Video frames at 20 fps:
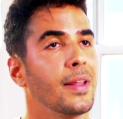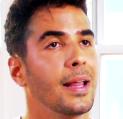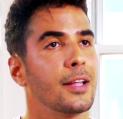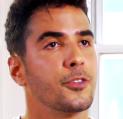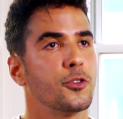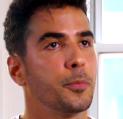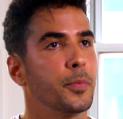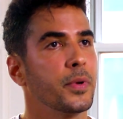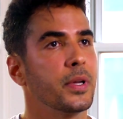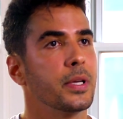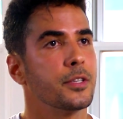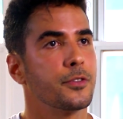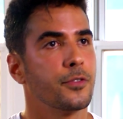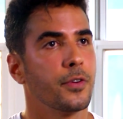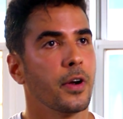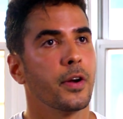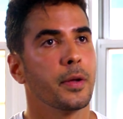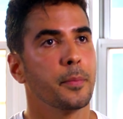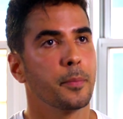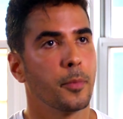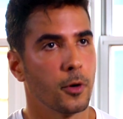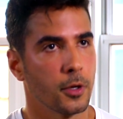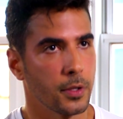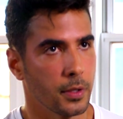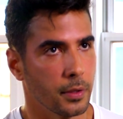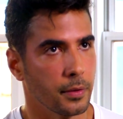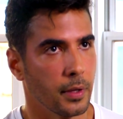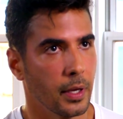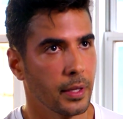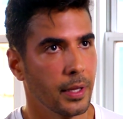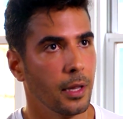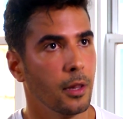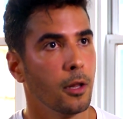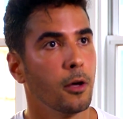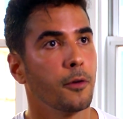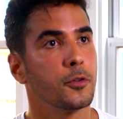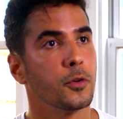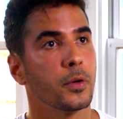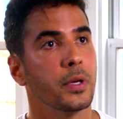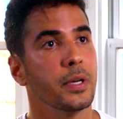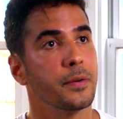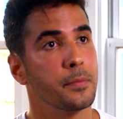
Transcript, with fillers: philanthropy is very important, and I love to